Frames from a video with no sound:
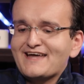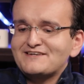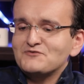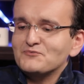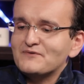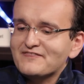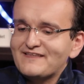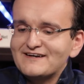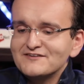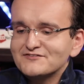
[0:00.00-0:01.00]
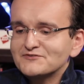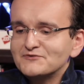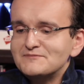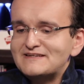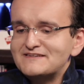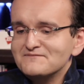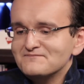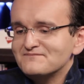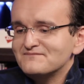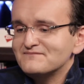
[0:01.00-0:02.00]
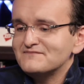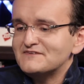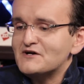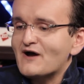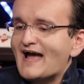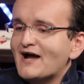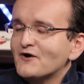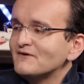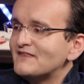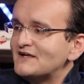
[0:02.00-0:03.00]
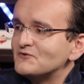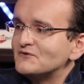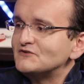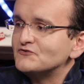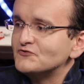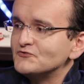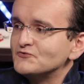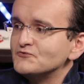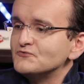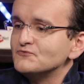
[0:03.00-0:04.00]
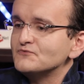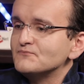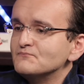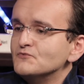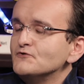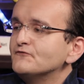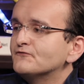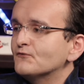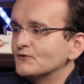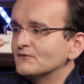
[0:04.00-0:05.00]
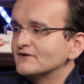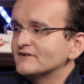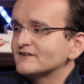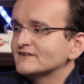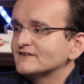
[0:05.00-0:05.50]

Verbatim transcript: and with that, it's just going to be, you know, how are they going to move forward